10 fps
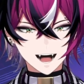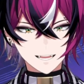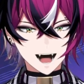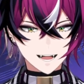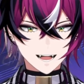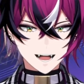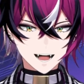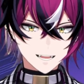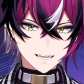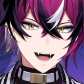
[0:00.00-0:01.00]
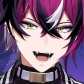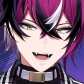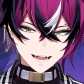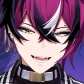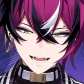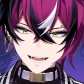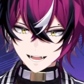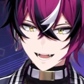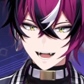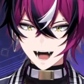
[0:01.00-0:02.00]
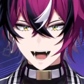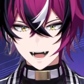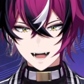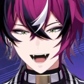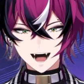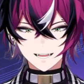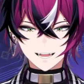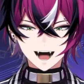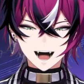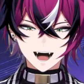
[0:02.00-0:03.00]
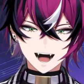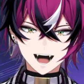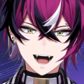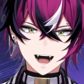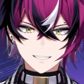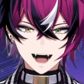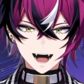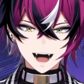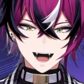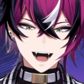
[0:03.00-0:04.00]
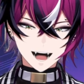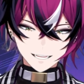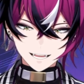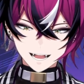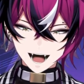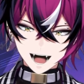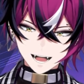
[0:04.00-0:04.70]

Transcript: Tony friend, we all started laughing our asses off.